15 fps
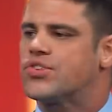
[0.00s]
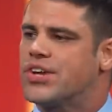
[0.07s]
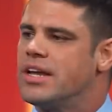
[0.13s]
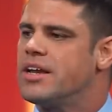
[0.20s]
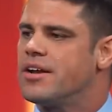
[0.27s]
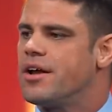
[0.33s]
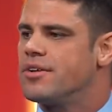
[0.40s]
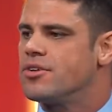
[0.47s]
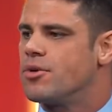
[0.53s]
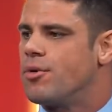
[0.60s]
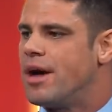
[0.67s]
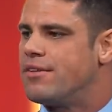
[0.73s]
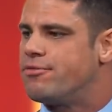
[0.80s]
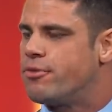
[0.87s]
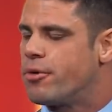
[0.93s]
cheated on your
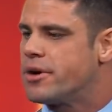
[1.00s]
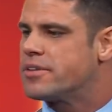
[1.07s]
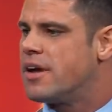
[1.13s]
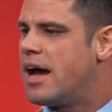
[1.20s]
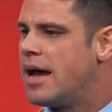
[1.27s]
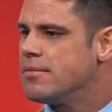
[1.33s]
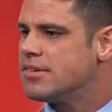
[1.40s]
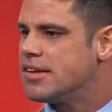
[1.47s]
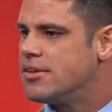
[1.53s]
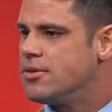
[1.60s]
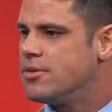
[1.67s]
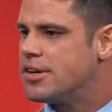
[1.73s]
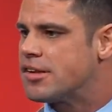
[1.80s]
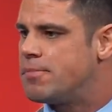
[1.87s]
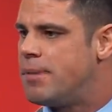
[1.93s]
wife four times and
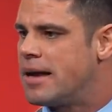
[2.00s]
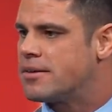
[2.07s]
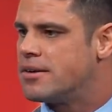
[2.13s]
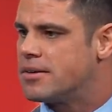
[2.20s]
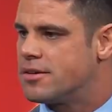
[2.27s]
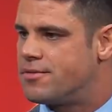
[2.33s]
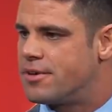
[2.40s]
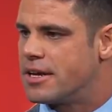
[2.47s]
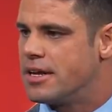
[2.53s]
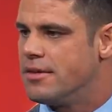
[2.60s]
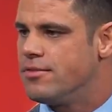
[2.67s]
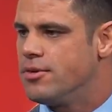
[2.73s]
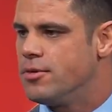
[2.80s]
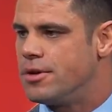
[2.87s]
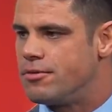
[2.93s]
you expect her to
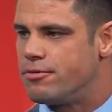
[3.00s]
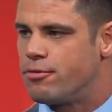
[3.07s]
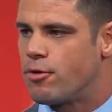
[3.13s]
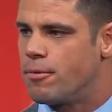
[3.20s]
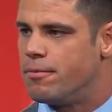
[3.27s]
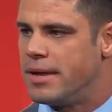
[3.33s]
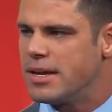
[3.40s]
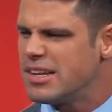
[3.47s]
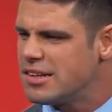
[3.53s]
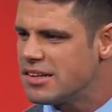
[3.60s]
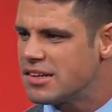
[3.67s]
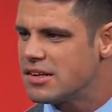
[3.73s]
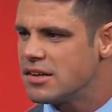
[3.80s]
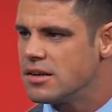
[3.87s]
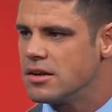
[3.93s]
forgive you in four
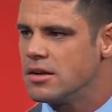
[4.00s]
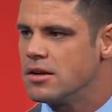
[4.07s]
minutes?